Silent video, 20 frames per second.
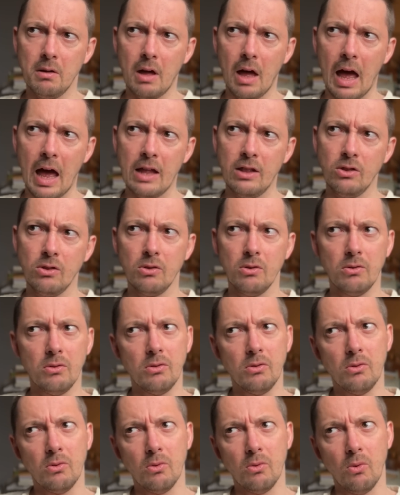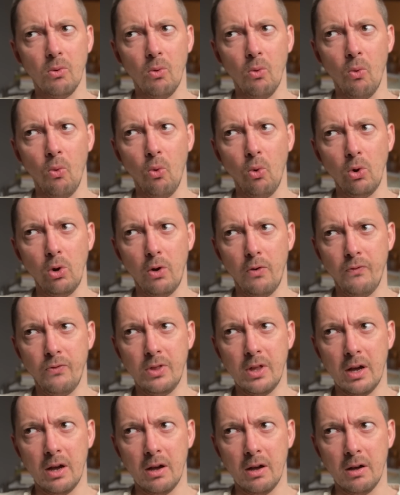And all of
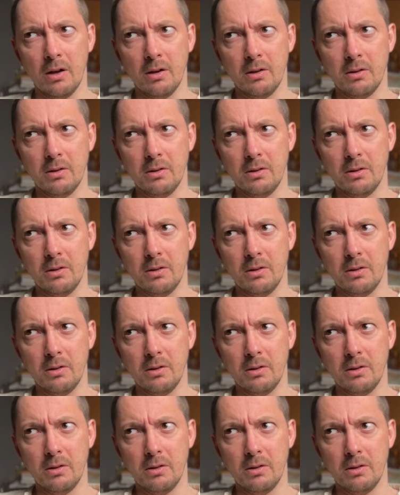the